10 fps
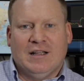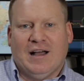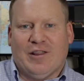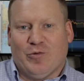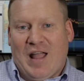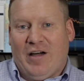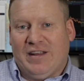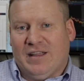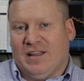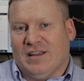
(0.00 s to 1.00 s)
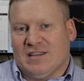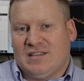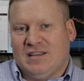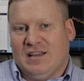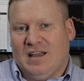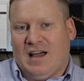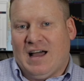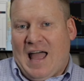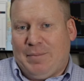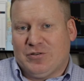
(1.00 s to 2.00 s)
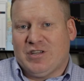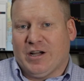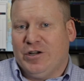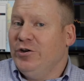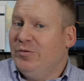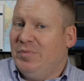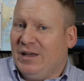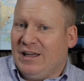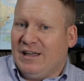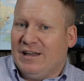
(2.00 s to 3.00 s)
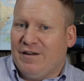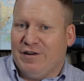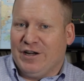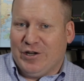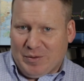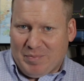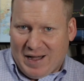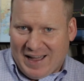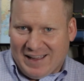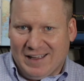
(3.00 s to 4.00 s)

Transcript: The reality is, Apple stock could be a very good buy.